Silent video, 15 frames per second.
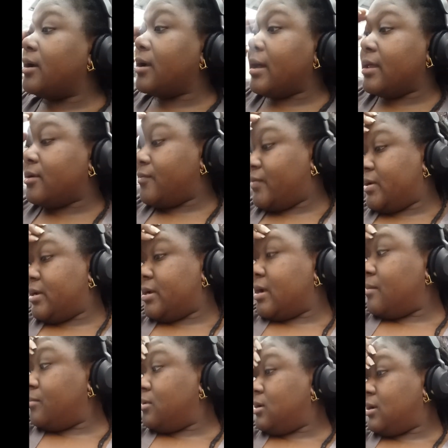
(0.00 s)
I got over here.
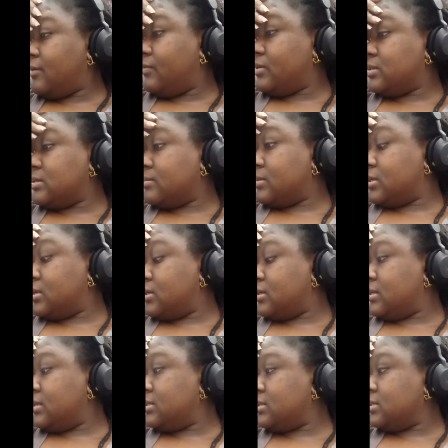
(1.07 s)
I'm looking for something
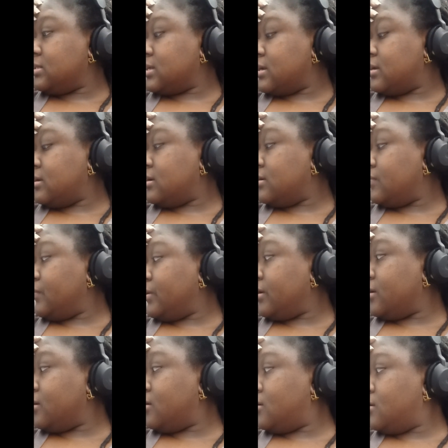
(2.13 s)
and this is not it,
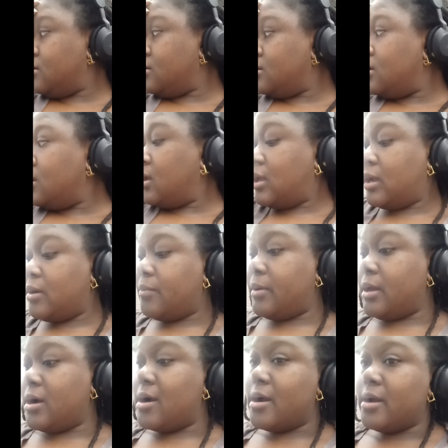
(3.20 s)
but here
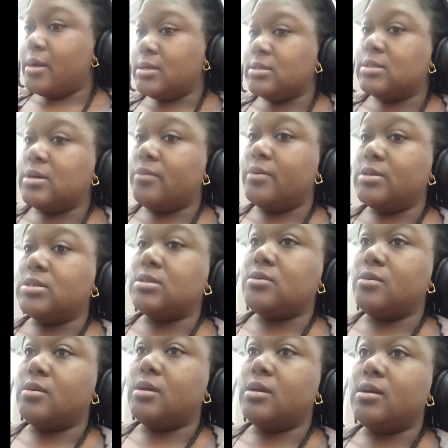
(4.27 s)
we are, and so we're just
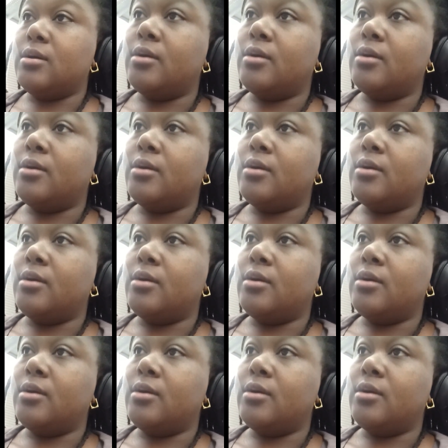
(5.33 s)
gonna